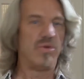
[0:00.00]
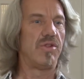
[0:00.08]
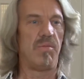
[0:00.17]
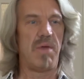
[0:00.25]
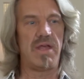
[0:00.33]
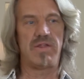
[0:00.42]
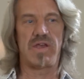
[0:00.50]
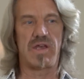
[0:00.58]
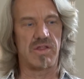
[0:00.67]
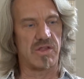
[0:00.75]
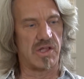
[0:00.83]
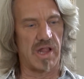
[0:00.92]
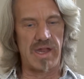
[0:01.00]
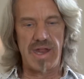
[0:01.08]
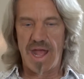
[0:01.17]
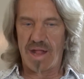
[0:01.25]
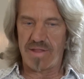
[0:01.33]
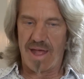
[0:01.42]
it was amazing because Glenn
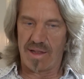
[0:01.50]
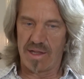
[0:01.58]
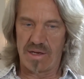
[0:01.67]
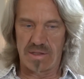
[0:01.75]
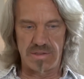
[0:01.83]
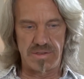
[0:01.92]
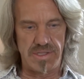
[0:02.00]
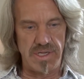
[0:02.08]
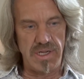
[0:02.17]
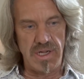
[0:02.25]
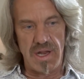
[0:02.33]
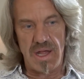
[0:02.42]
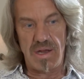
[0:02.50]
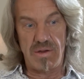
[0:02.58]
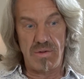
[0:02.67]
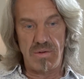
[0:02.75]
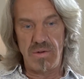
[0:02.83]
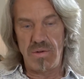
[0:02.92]
had that little
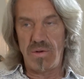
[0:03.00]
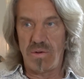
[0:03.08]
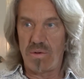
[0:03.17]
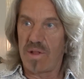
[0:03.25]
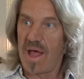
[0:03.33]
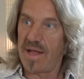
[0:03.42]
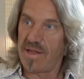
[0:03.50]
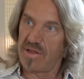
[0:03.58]
dee-da-doo-doo-doo line